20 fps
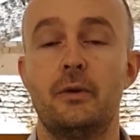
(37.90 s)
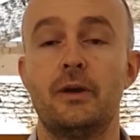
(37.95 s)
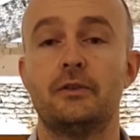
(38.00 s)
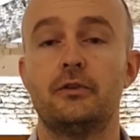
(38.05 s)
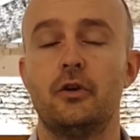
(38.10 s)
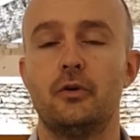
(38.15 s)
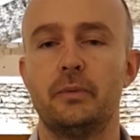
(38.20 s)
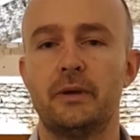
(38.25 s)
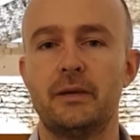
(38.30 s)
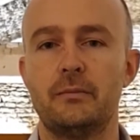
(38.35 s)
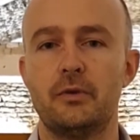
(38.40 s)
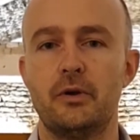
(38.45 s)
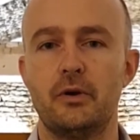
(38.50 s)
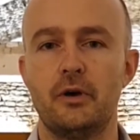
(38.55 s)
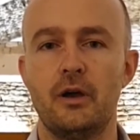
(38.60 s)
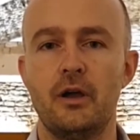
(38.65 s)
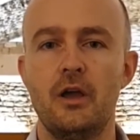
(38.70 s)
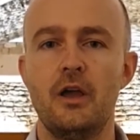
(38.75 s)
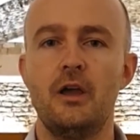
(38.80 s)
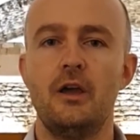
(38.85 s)
En Primeur.
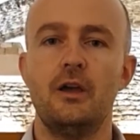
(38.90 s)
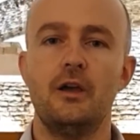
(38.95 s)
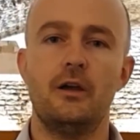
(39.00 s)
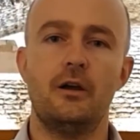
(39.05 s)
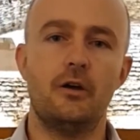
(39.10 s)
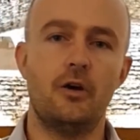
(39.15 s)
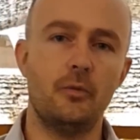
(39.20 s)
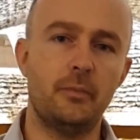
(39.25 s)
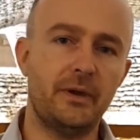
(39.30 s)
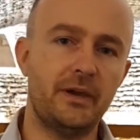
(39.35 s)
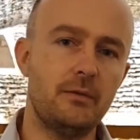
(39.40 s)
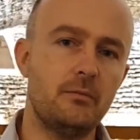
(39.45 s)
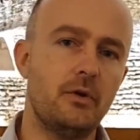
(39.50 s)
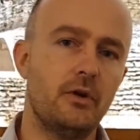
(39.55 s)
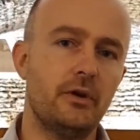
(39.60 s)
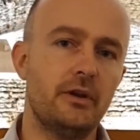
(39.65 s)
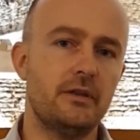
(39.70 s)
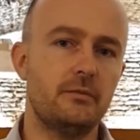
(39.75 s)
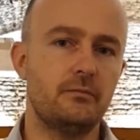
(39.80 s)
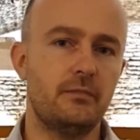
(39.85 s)
En
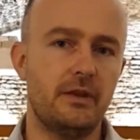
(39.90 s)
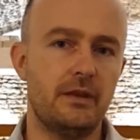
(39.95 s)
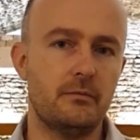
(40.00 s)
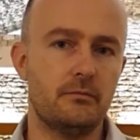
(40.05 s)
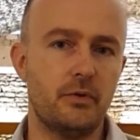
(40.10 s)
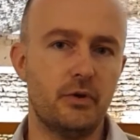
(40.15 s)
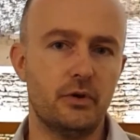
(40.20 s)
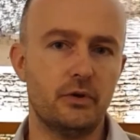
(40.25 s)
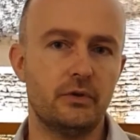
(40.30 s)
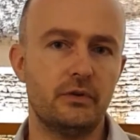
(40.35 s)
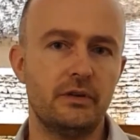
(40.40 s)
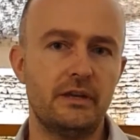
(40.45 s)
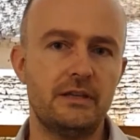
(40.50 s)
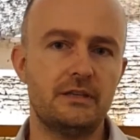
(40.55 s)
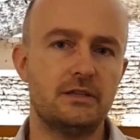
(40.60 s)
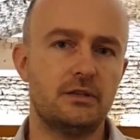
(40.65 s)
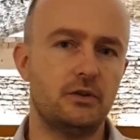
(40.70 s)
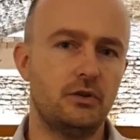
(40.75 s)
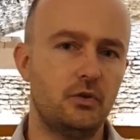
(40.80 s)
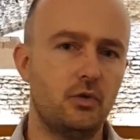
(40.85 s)
Primeur in Burgundy,
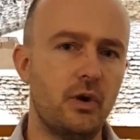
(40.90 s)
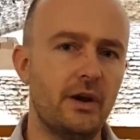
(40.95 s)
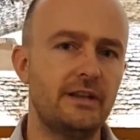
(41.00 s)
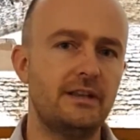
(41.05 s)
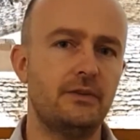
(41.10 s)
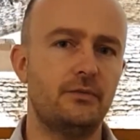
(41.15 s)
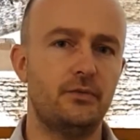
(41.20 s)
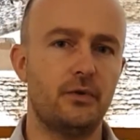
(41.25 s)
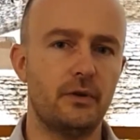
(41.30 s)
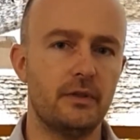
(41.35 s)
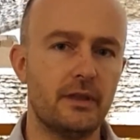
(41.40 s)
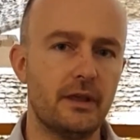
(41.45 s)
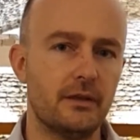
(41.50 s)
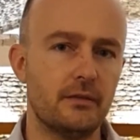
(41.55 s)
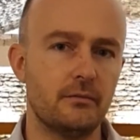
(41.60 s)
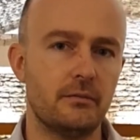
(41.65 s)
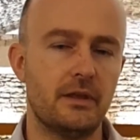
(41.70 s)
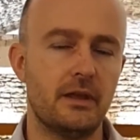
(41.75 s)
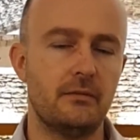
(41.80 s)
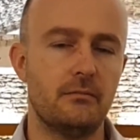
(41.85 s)
it's quite different
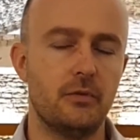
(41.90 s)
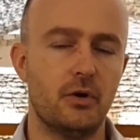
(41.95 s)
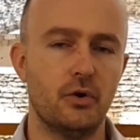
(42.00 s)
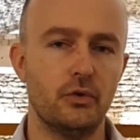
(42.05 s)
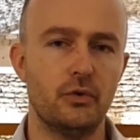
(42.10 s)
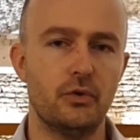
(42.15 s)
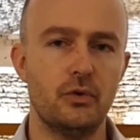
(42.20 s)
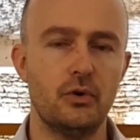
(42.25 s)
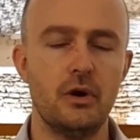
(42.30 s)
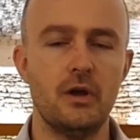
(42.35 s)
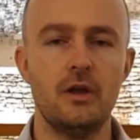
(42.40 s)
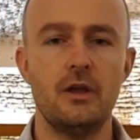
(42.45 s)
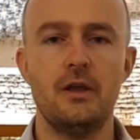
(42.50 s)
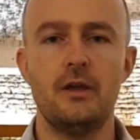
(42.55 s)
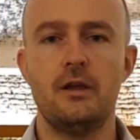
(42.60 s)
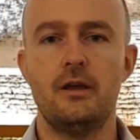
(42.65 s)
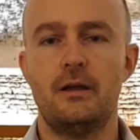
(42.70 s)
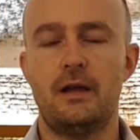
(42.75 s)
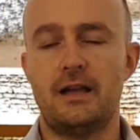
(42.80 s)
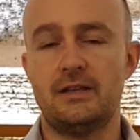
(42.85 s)
than Bordeaux.
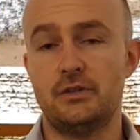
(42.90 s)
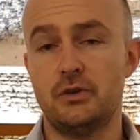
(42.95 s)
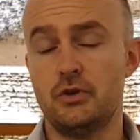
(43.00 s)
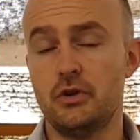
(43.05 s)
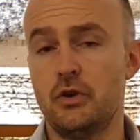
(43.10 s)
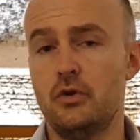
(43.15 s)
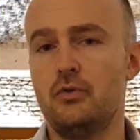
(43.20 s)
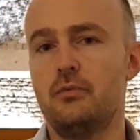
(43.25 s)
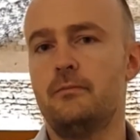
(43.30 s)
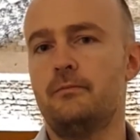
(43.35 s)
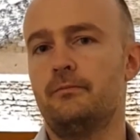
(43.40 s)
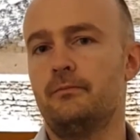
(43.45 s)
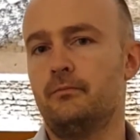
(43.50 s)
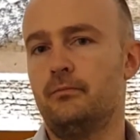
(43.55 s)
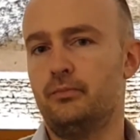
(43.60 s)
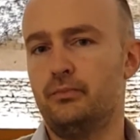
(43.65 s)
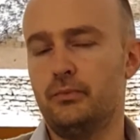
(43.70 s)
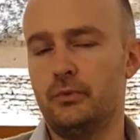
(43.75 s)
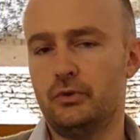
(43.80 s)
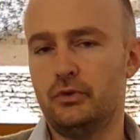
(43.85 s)
As you know,
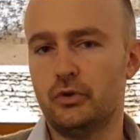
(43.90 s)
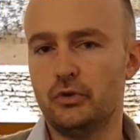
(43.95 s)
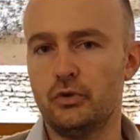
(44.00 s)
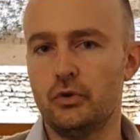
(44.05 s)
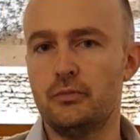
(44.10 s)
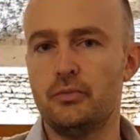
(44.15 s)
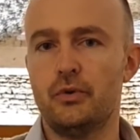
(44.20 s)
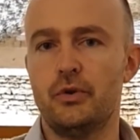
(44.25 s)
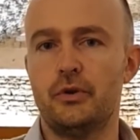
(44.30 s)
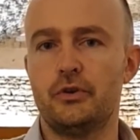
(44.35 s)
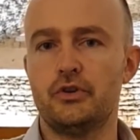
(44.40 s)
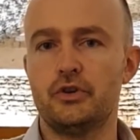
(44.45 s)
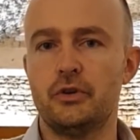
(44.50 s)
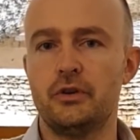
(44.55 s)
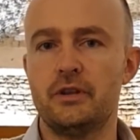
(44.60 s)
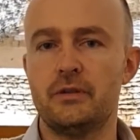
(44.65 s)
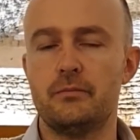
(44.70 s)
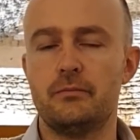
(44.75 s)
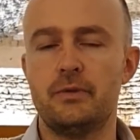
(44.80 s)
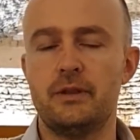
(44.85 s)
total
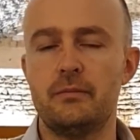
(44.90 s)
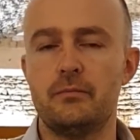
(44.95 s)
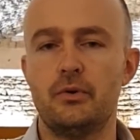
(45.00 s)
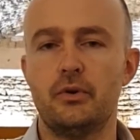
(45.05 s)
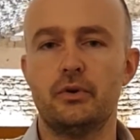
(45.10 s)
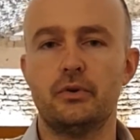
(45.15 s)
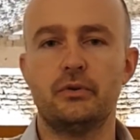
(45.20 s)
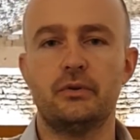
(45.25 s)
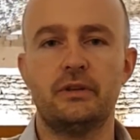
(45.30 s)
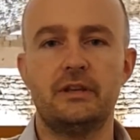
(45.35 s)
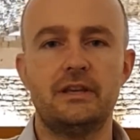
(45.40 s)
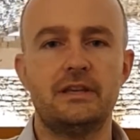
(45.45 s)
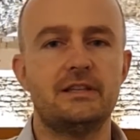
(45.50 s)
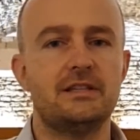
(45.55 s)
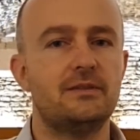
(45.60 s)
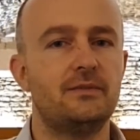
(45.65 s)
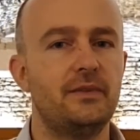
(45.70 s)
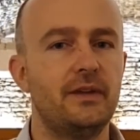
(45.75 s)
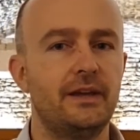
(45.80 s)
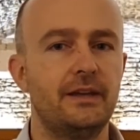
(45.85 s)
production in Burgundy is
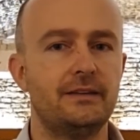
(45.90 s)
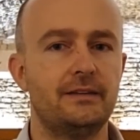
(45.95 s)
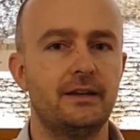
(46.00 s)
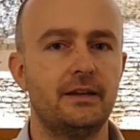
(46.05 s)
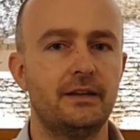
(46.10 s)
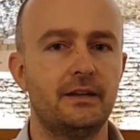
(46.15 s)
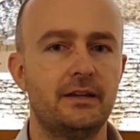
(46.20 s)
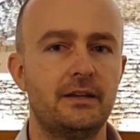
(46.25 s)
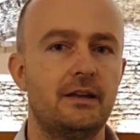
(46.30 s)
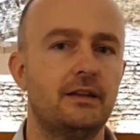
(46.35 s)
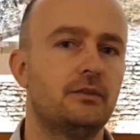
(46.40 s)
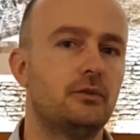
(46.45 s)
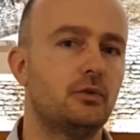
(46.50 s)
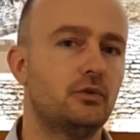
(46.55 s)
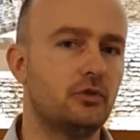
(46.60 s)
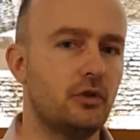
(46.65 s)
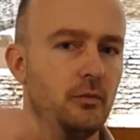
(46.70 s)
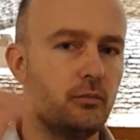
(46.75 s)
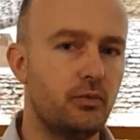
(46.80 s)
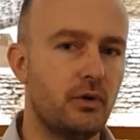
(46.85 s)
very tiny and the
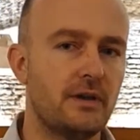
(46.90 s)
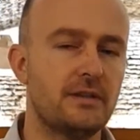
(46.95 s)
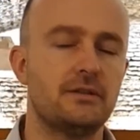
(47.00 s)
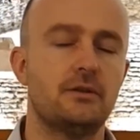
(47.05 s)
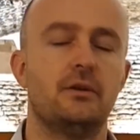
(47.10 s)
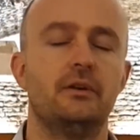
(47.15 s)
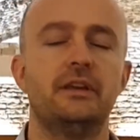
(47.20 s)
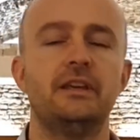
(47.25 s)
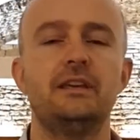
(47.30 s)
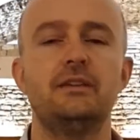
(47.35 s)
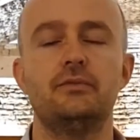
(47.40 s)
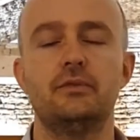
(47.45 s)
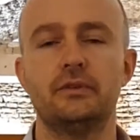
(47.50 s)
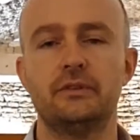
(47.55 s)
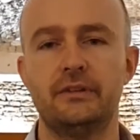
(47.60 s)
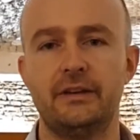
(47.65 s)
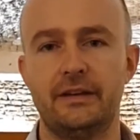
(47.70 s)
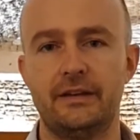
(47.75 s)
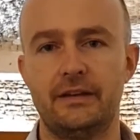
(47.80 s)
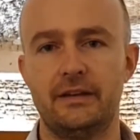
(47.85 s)
top wines are even
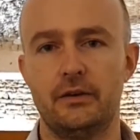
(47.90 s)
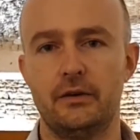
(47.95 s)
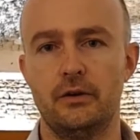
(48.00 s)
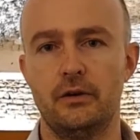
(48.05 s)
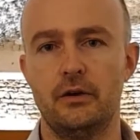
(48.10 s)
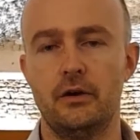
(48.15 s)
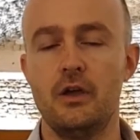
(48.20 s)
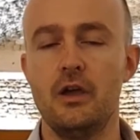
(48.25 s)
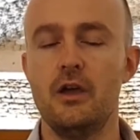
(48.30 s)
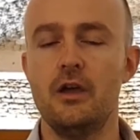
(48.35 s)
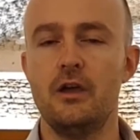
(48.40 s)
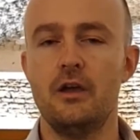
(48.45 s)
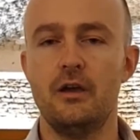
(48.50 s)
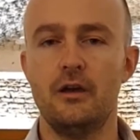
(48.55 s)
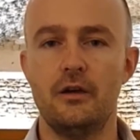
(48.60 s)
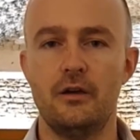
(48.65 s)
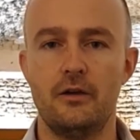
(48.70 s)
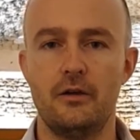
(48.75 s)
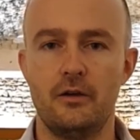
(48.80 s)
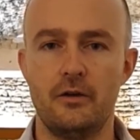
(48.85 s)
tinier.
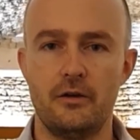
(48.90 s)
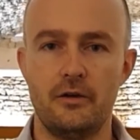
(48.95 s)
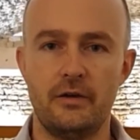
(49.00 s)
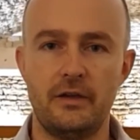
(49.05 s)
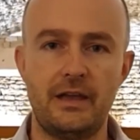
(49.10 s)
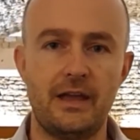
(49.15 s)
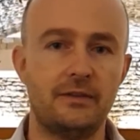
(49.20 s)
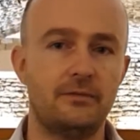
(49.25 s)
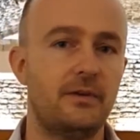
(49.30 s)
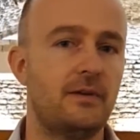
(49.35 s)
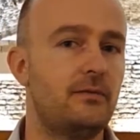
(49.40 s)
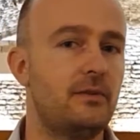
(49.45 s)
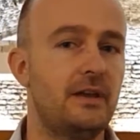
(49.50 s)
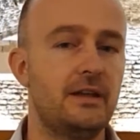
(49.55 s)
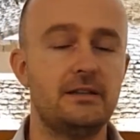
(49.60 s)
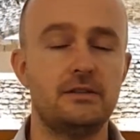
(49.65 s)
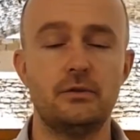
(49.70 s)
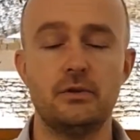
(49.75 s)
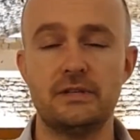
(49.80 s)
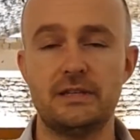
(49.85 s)
At Faiveley,
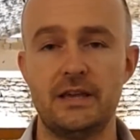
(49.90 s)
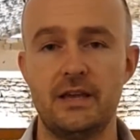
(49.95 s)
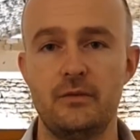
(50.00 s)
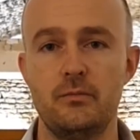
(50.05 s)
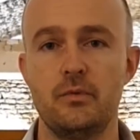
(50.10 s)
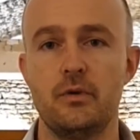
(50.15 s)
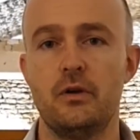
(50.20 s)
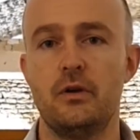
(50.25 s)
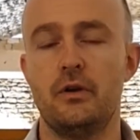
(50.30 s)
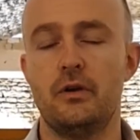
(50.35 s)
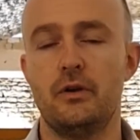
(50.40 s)
it's the same.